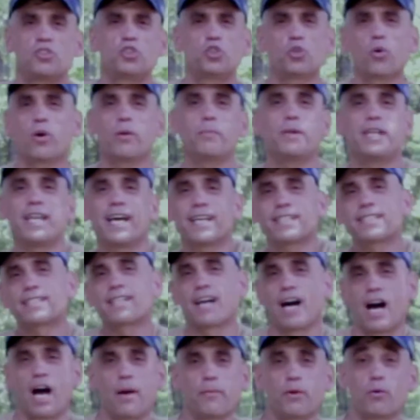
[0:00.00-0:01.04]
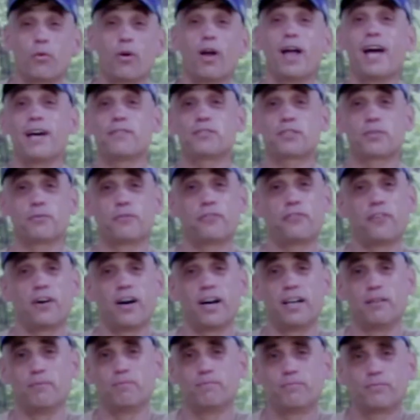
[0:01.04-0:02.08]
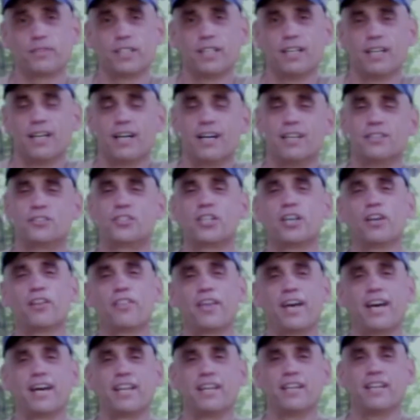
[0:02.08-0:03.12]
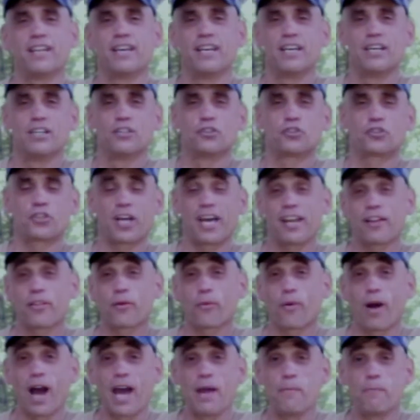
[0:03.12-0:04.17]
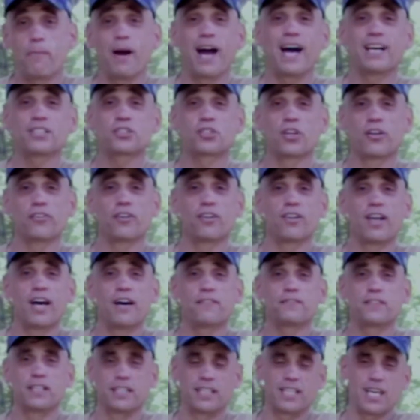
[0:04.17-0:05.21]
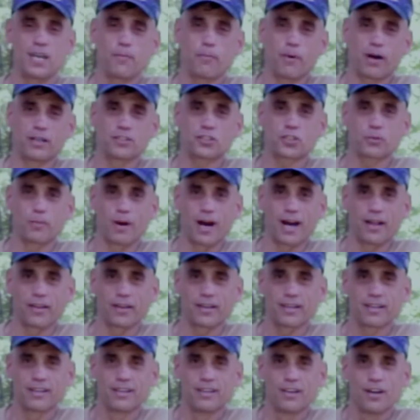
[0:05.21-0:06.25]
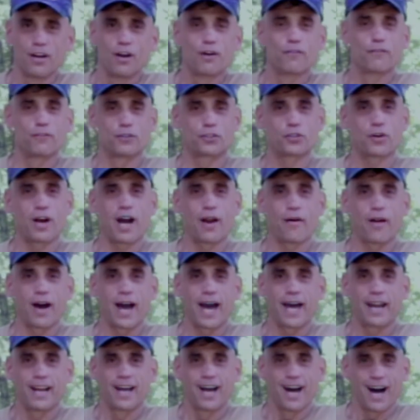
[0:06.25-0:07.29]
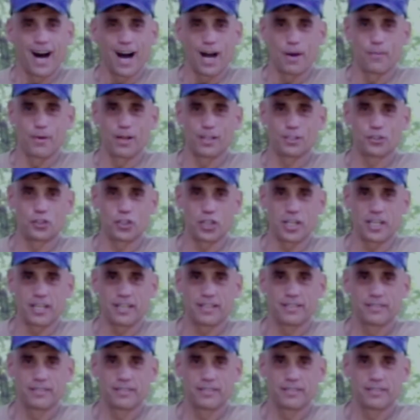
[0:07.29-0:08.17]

Join me next time and we'll have some fun. Until then, stay to the right, pass on the left, and keep on smiling. For TriRiot, I'm LG.